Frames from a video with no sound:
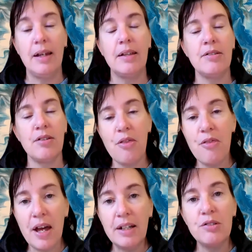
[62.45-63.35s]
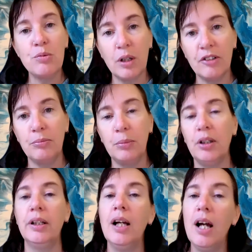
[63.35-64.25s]
And so that is one of
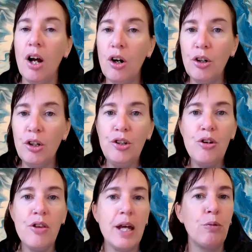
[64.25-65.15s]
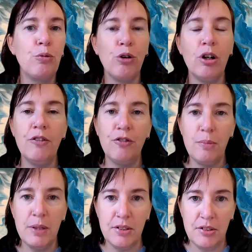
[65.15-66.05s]
mine. I knew that right
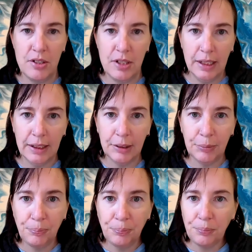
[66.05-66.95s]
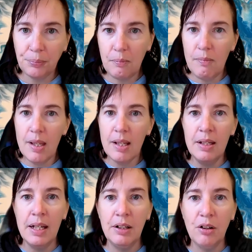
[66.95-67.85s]
from the start,
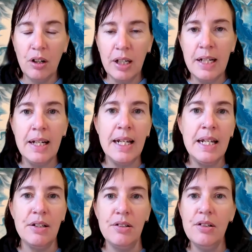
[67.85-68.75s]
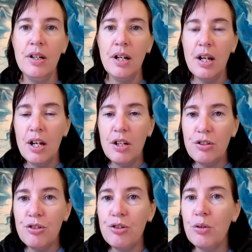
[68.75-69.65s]
yet I needed
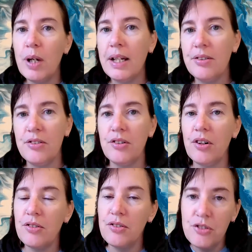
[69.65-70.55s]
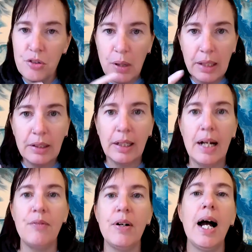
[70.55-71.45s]
to do exercises to
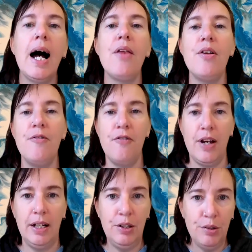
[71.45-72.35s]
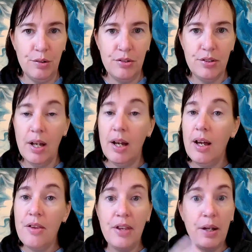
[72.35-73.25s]
uncover other values.
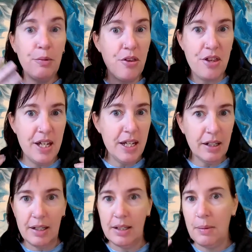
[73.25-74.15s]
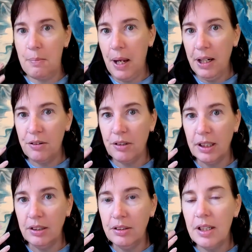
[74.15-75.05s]
They were there in the
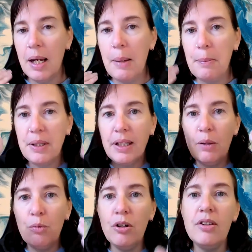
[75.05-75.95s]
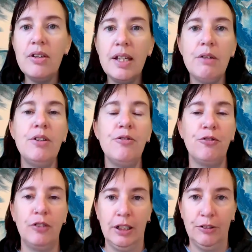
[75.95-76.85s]
background, but they weren't there in
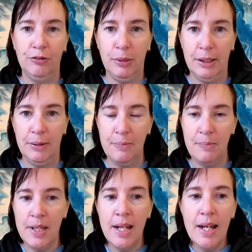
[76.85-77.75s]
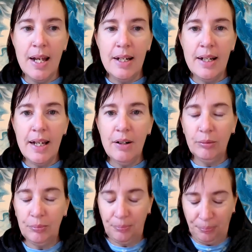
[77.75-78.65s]
front of me.
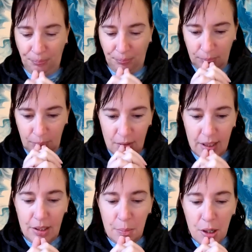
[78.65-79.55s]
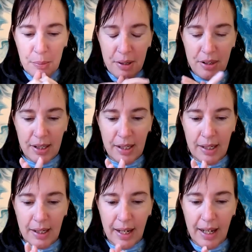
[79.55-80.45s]
Now, and you might be
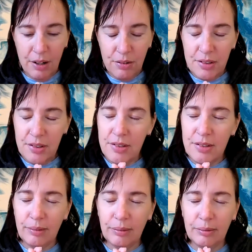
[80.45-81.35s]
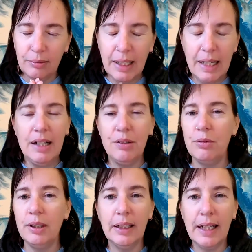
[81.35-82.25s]
thinking, how does art
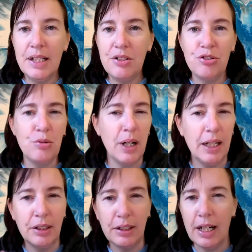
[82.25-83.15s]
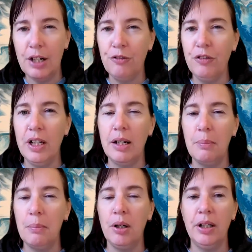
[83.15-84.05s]
relate to uncovering
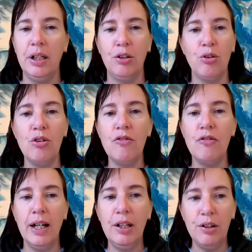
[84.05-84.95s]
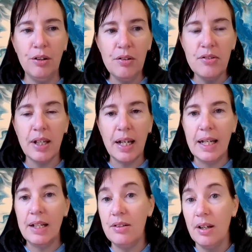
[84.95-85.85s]
my core values
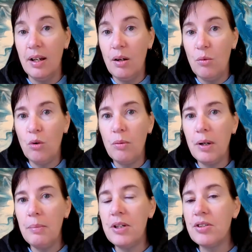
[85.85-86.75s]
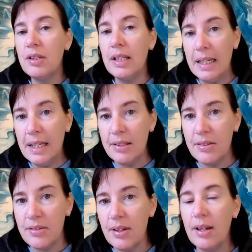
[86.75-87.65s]
and what my mission
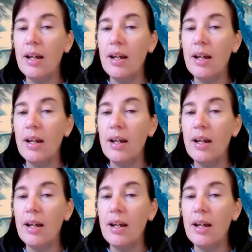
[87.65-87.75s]
is?